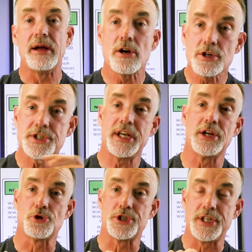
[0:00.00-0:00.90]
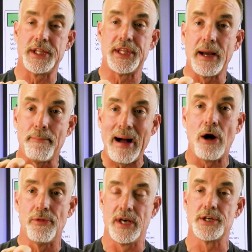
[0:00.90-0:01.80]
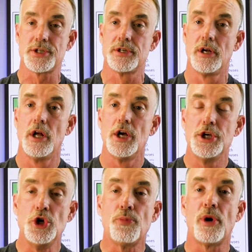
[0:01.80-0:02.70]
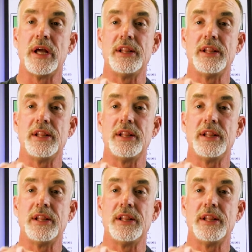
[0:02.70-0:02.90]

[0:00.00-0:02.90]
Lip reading: here's the interesting thing about this. You bring